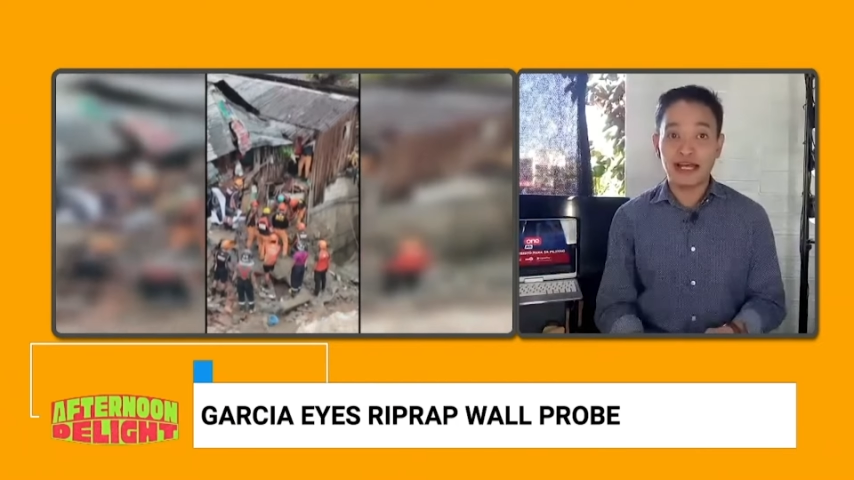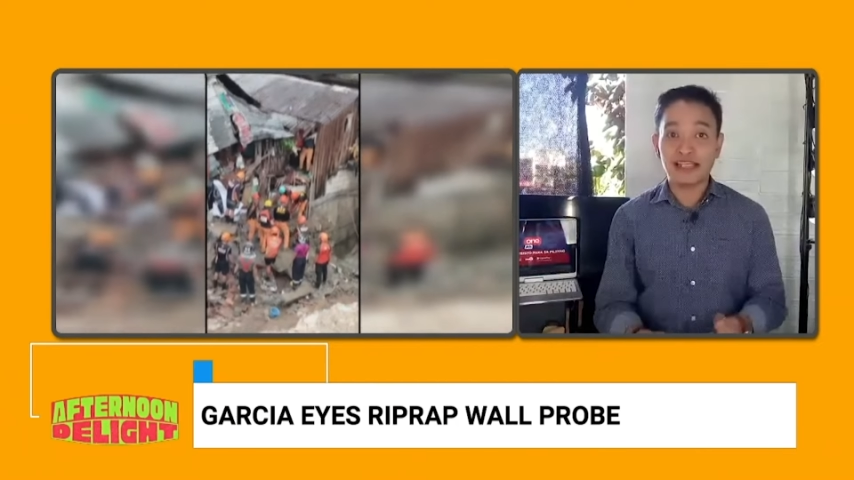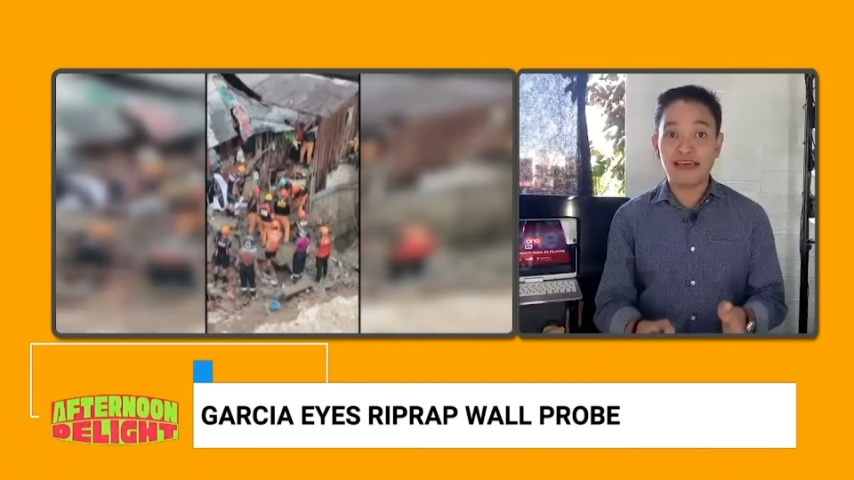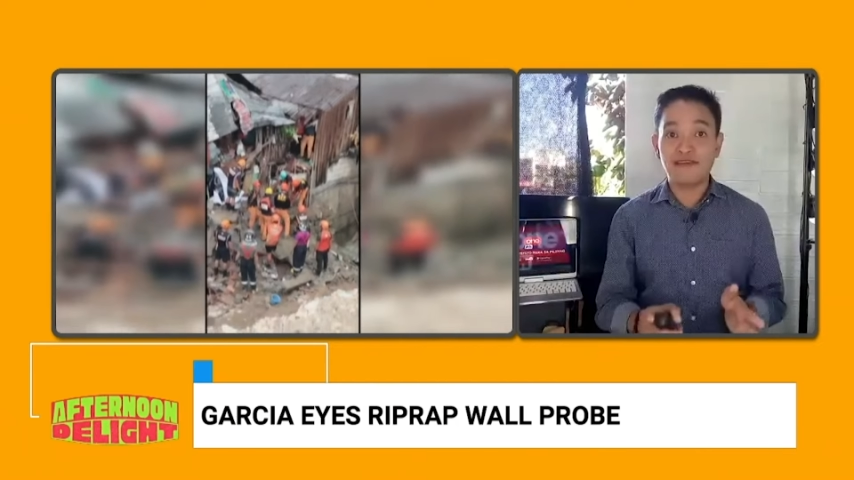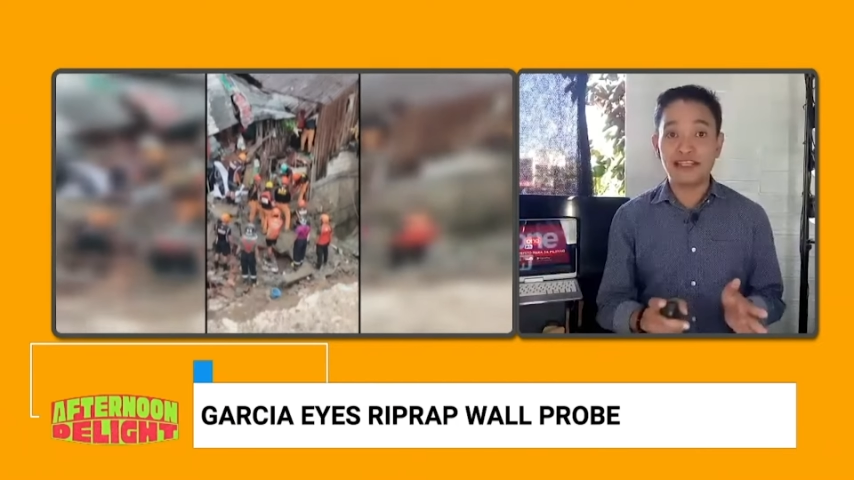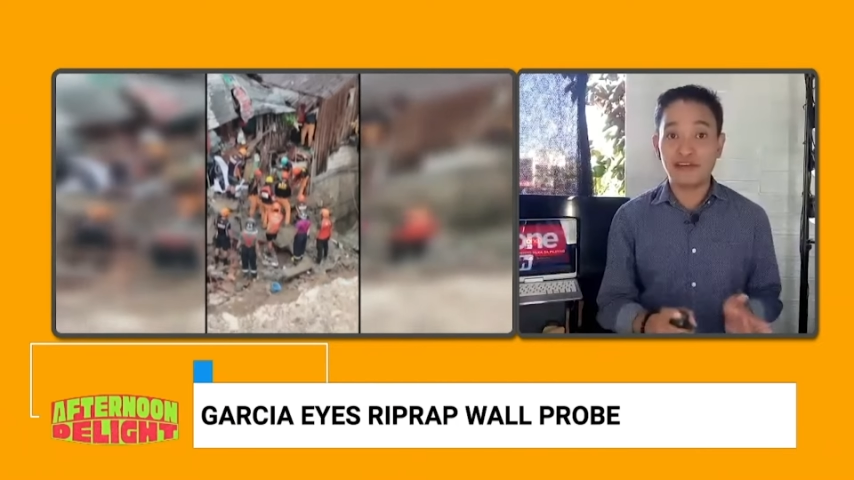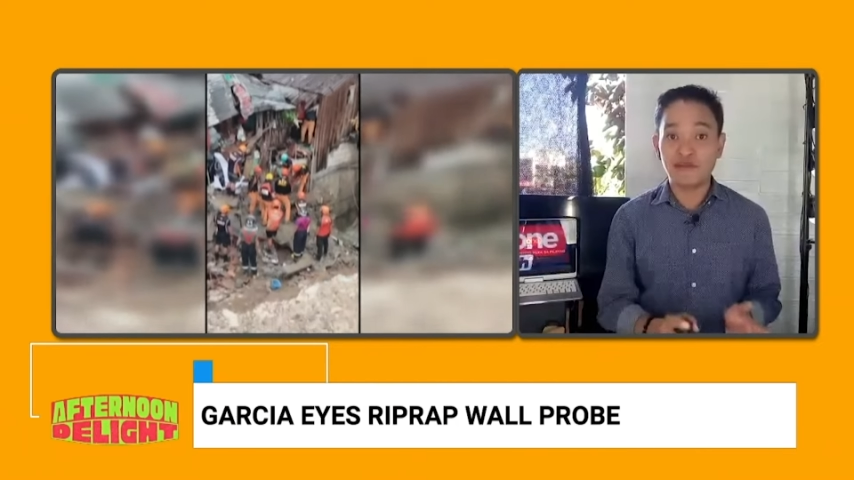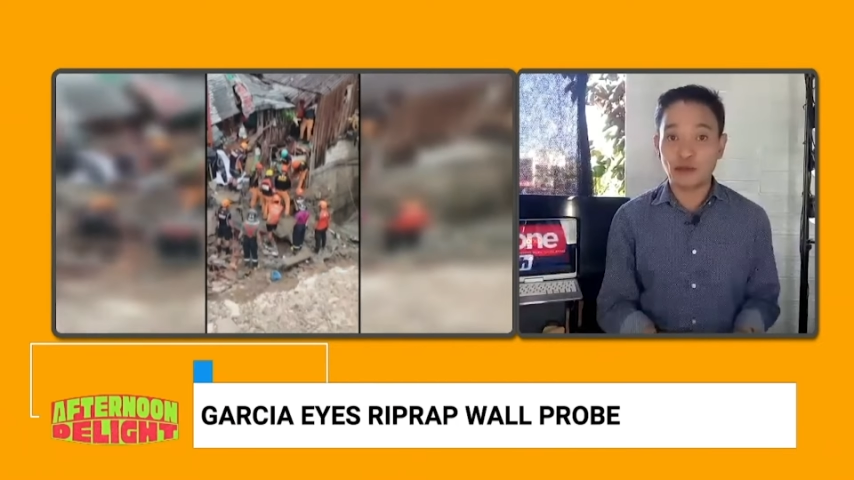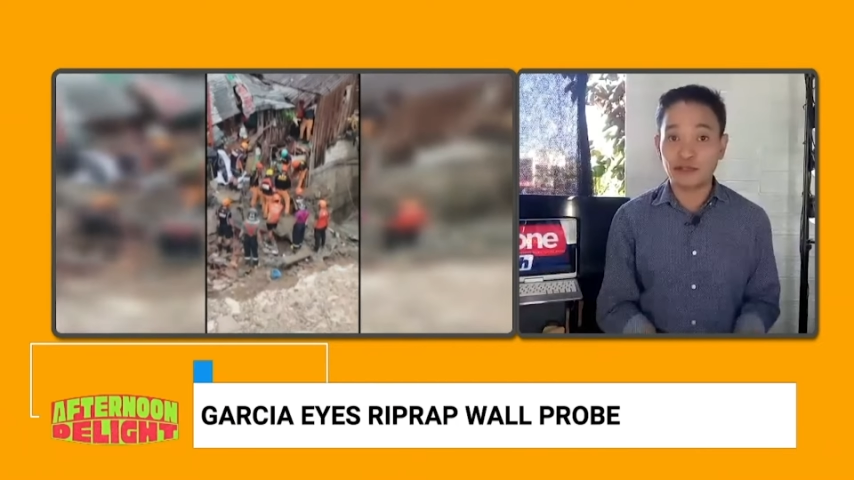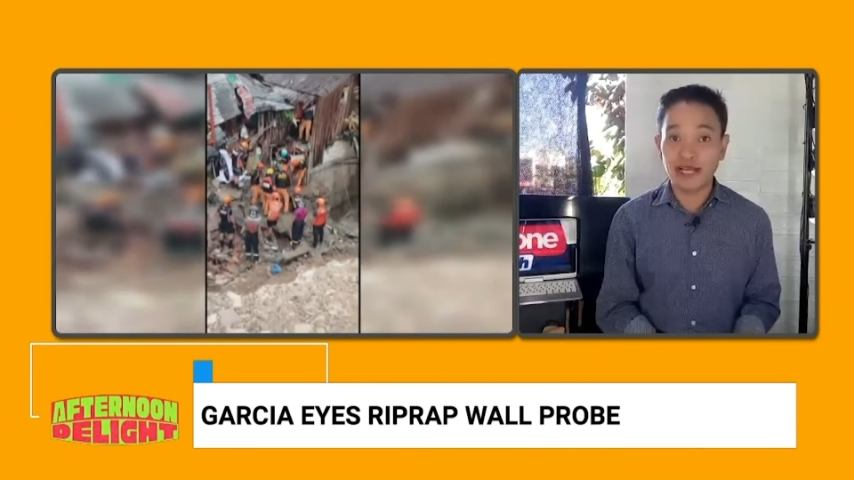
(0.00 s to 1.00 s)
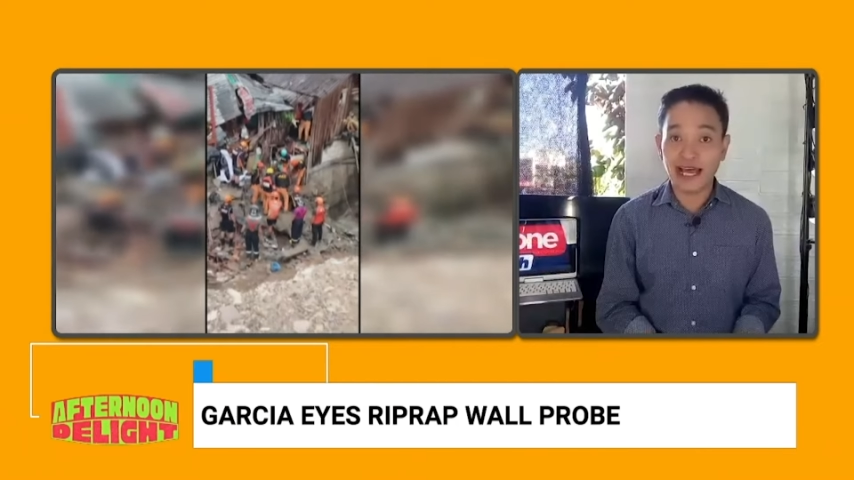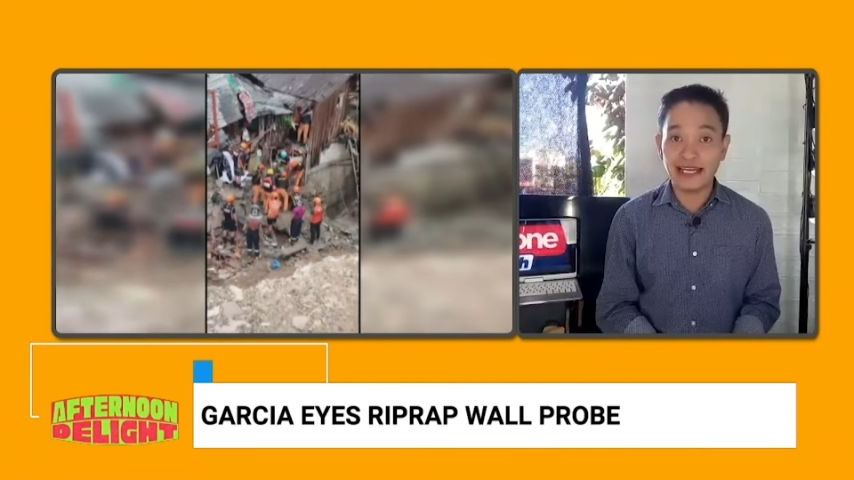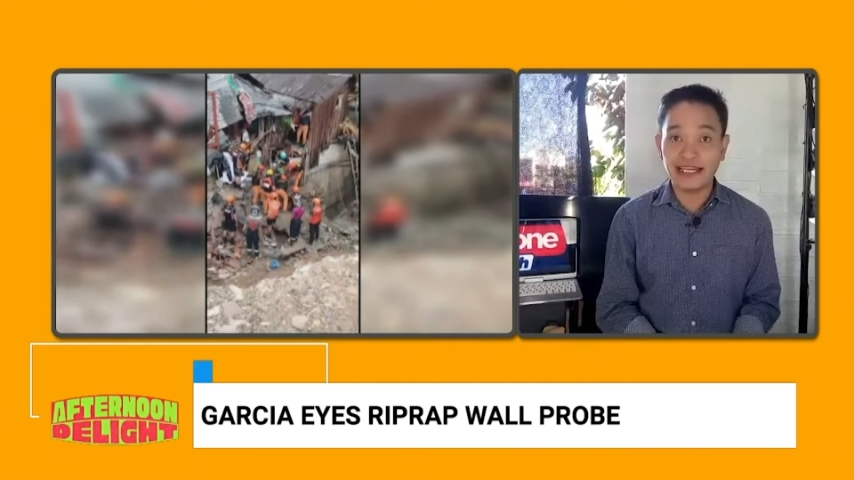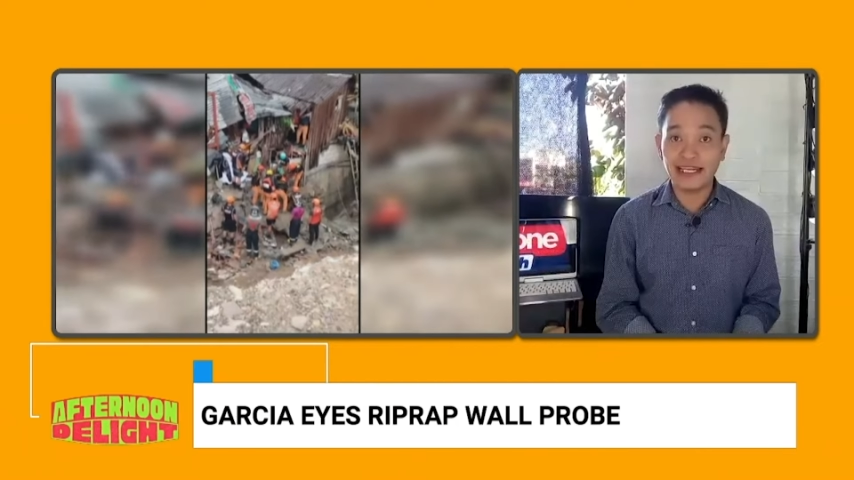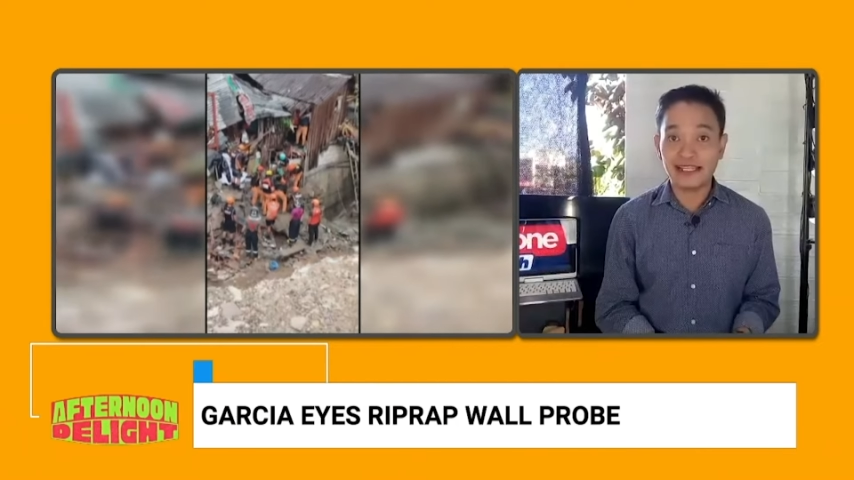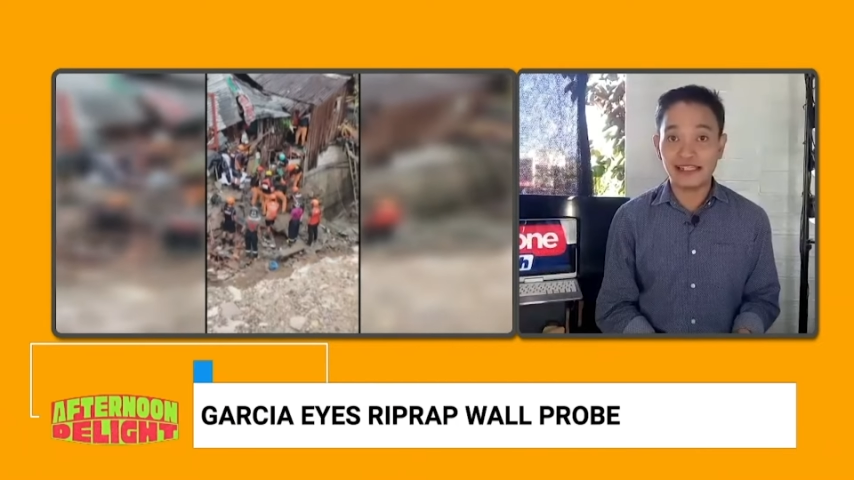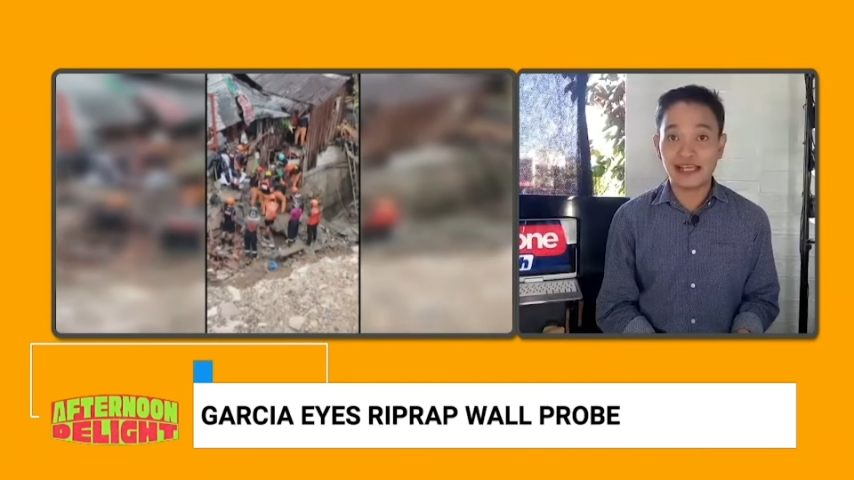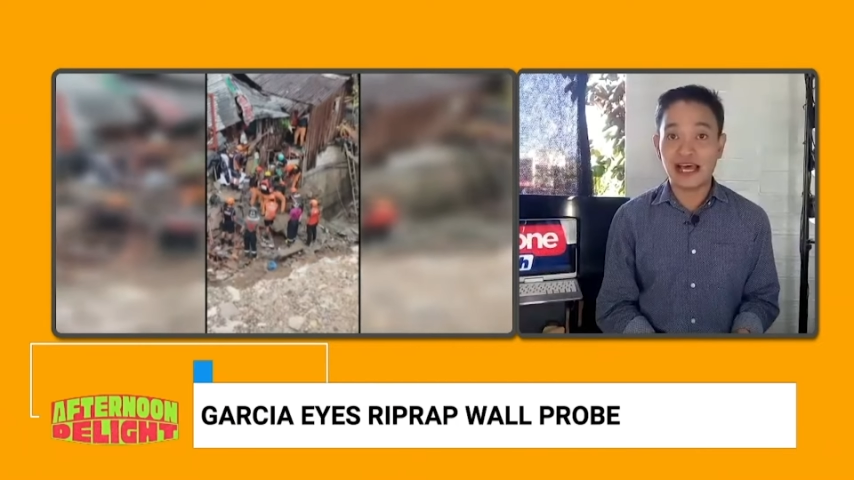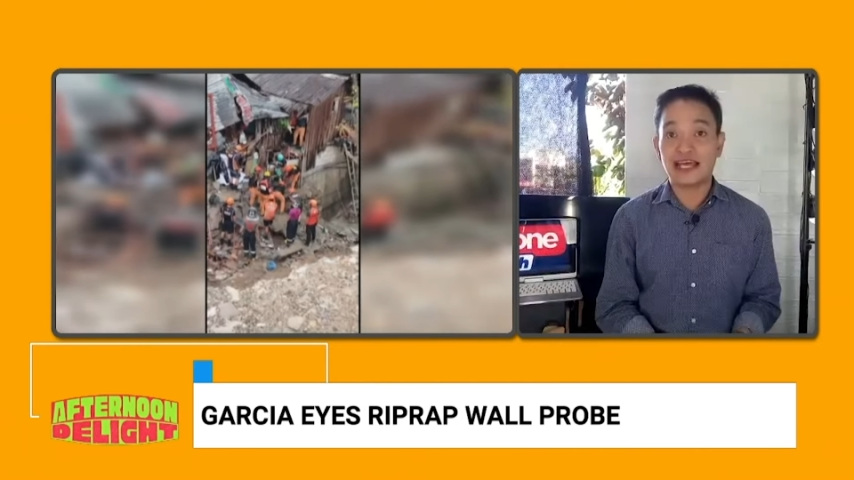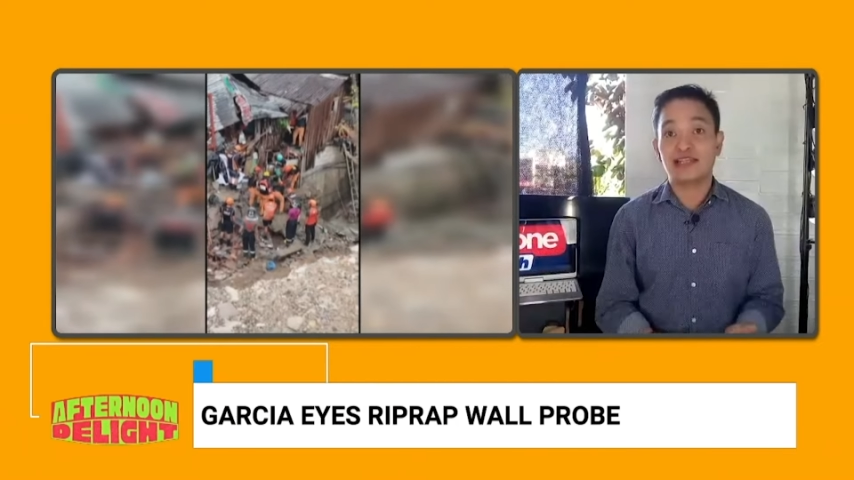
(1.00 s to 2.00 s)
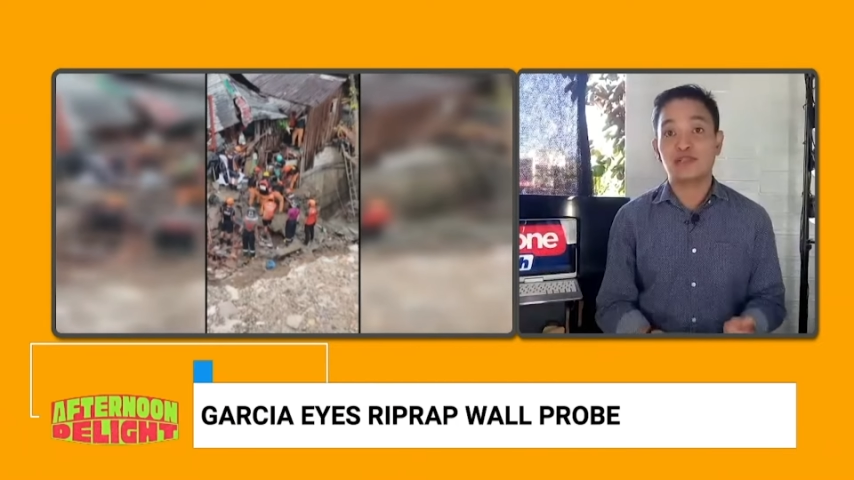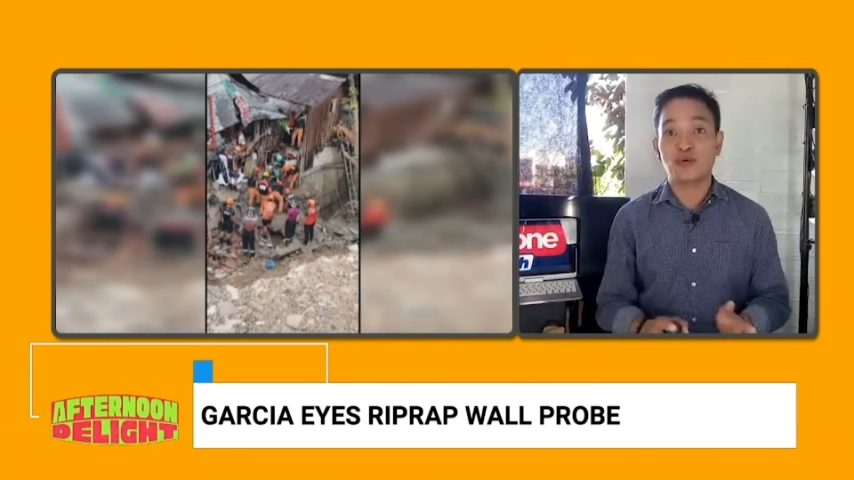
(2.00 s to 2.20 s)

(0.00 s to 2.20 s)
A 17-year-old died in Tisa and a